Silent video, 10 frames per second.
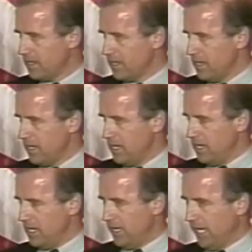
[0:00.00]

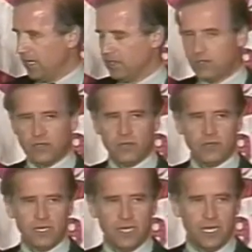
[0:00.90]
uh, and I learned
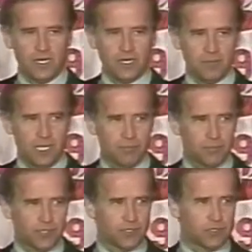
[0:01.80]
early on in my
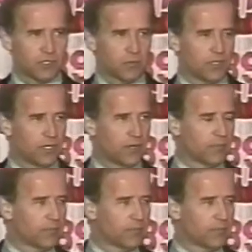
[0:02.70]
political career